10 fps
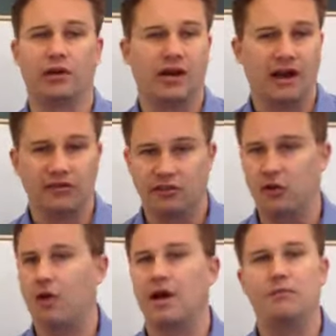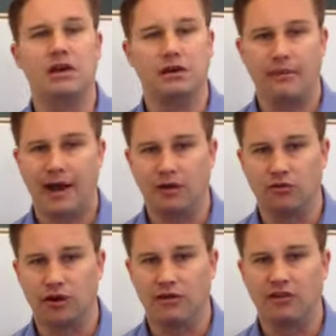It has its own IP and MAC
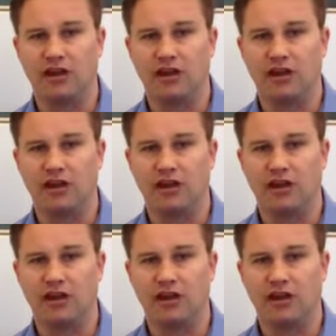address,